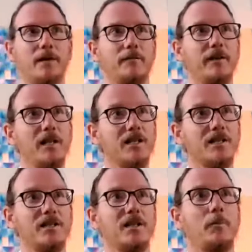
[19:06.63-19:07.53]

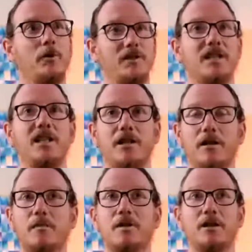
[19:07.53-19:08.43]
fearlessness of Amoghasiddhi
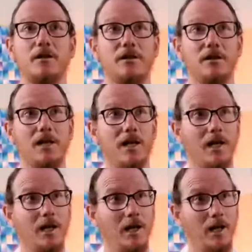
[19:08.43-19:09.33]
comes, because
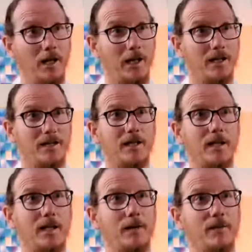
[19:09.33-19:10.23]
his
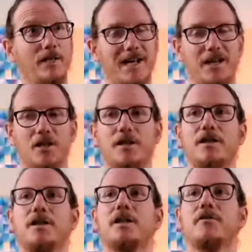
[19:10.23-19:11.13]

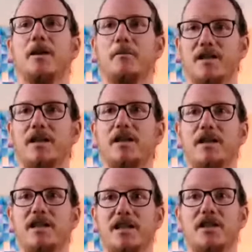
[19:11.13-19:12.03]
actions, he's representing
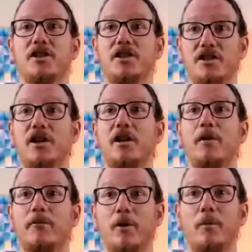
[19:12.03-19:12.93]
these actions that
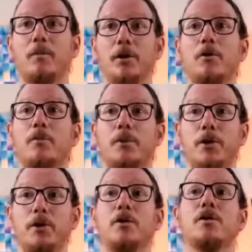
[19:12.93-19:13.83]
come from
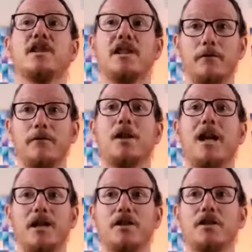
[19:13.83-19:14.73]
pure skillful
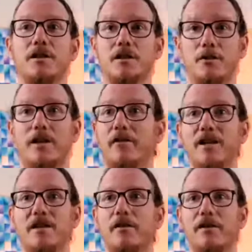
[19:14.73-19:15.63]
action. So there
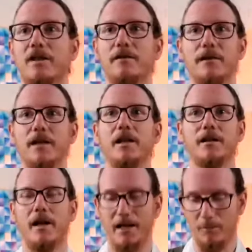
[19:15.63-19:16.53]
is nothing to fear.
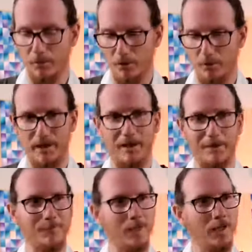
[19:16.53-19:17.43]
And the more we